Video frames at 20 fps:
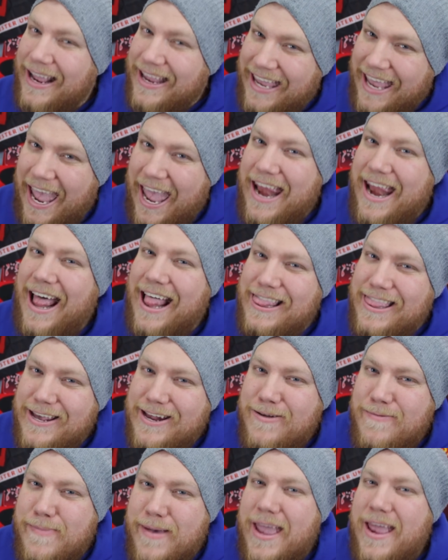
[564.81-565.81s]
Again, a
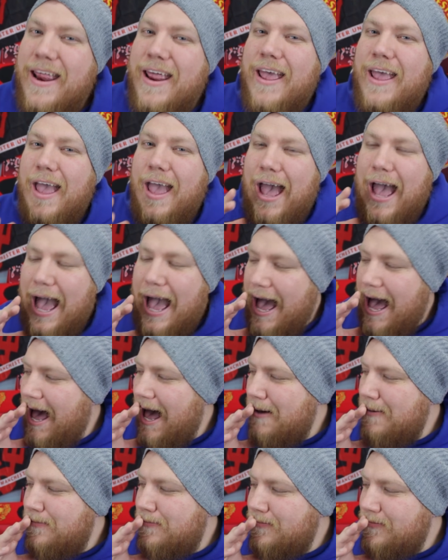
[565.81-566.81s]
little bit
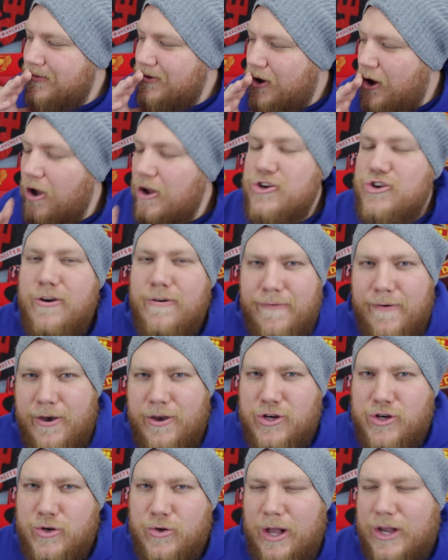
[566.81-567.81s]

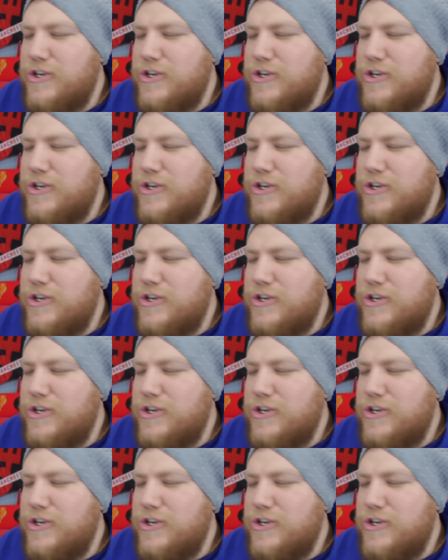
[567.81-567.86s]
controversial.